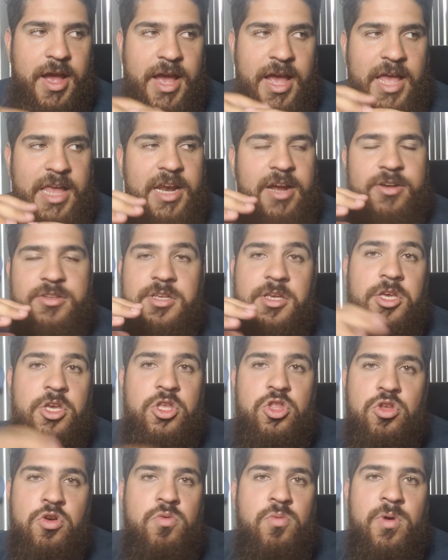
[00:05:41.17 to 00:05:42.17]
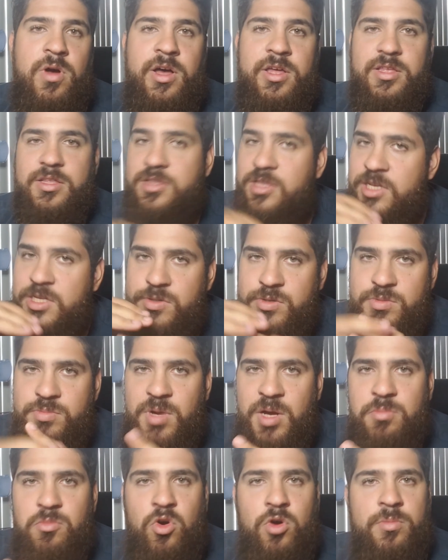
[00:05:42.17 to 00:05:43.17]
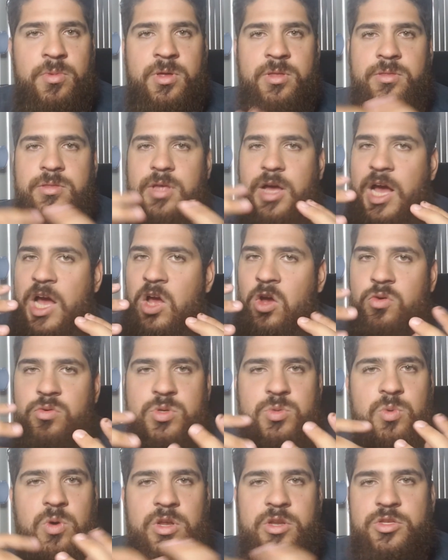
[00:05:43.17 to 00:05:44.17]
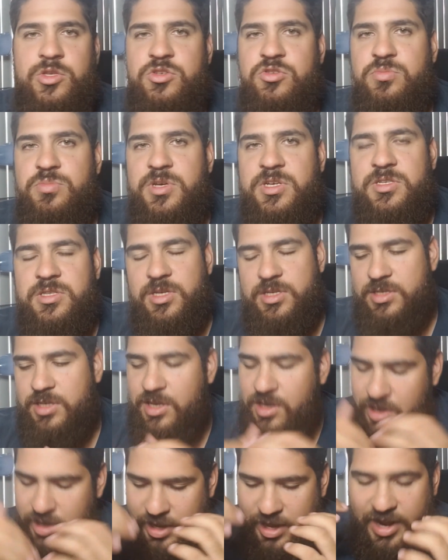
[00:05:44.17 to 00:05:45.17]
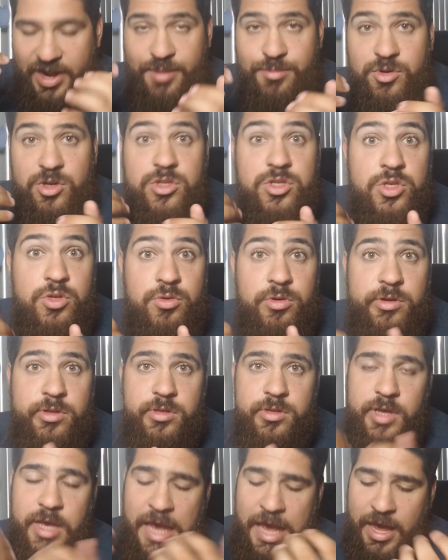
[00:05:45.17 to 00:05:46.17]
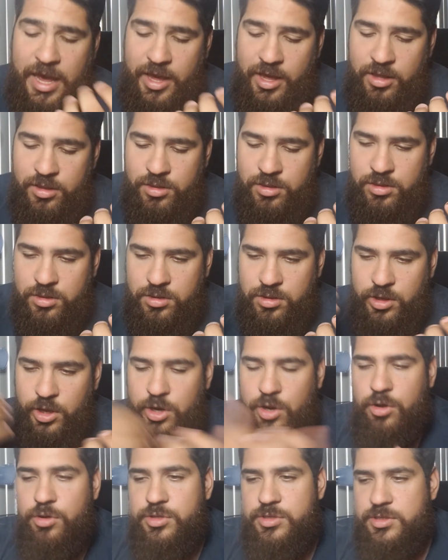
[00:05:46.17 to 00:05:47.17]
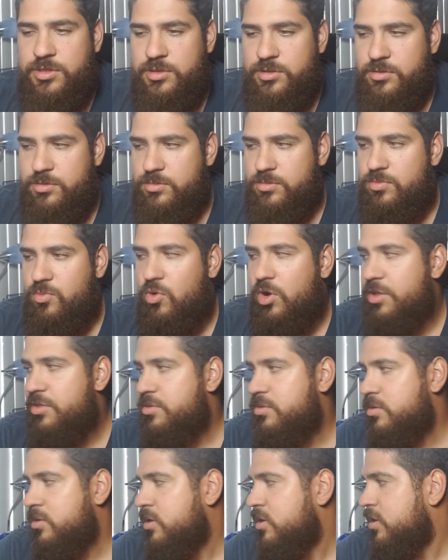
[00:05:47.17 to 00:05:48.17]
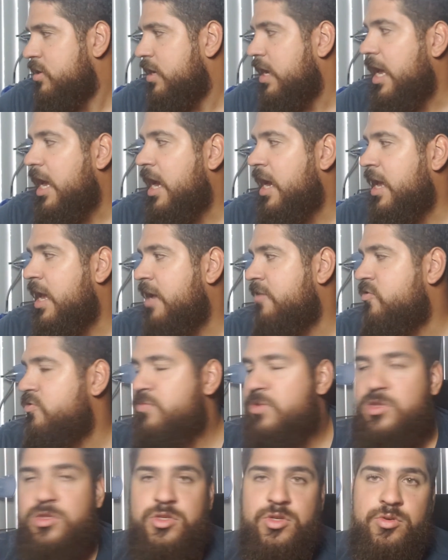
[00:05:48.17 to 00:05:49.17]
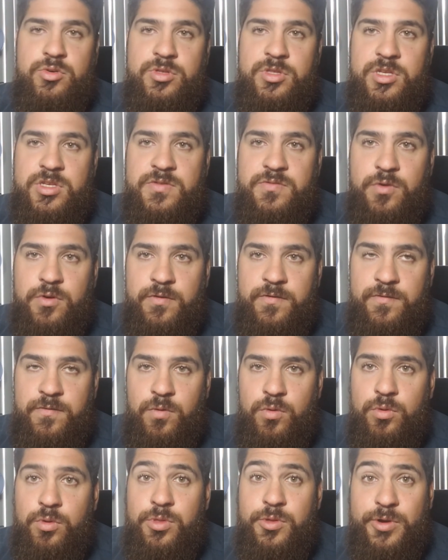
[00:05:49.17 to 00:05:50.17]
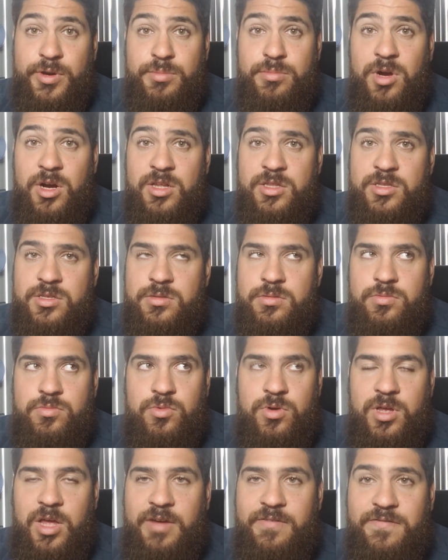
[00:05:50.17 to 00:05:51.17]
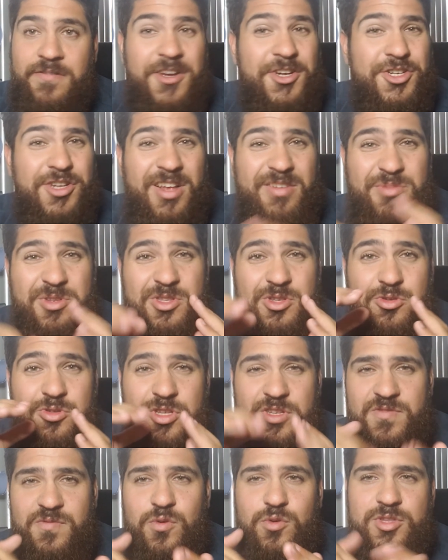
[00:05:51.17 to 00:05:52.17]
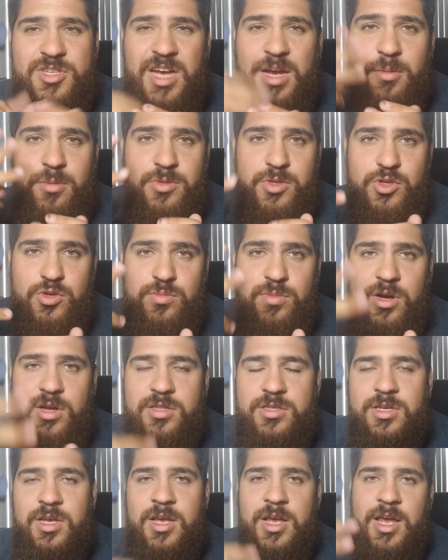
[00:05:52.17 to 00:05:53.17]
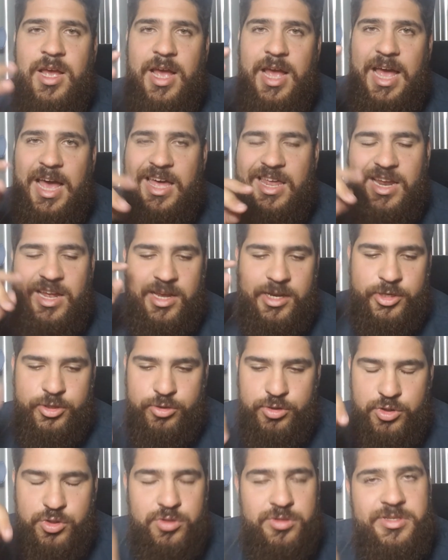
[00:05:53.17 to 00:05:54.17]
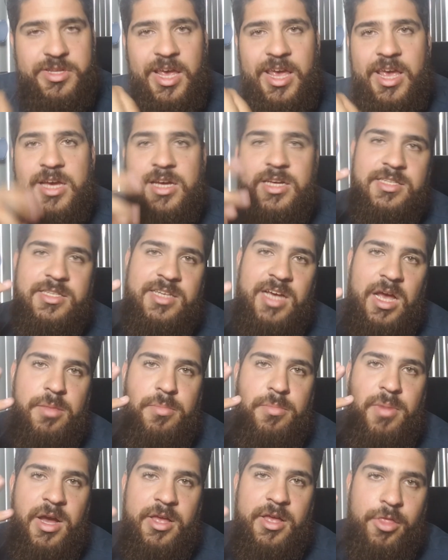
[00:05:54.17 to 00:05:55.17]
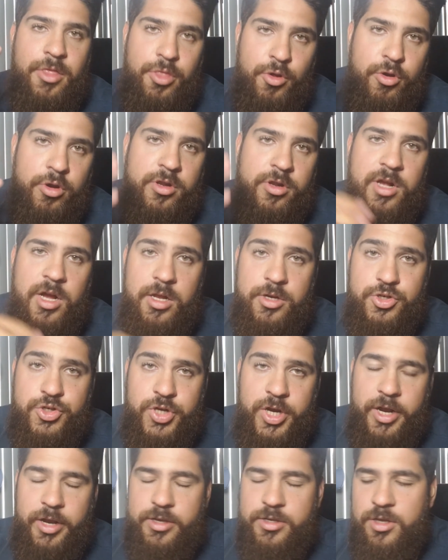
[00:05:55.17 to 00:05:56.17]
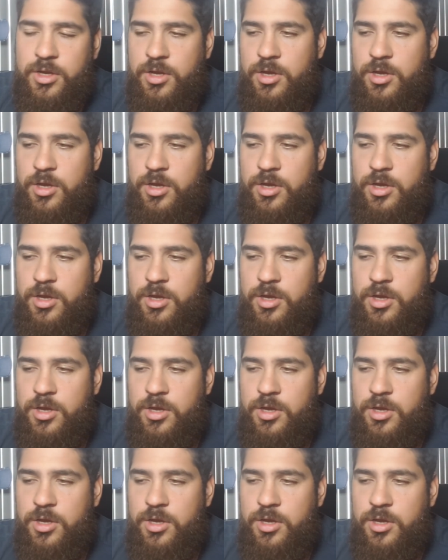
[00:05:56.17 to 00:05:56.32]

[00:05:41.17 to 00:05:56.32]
and I was like, you know what? This was my moment. I always wanted to do business, and I'm gonna do it. And it's what. I haven't been doing this for a full 3 months. Well, officially I've been doing this full time 2 months, and today I signed my 3rd contract,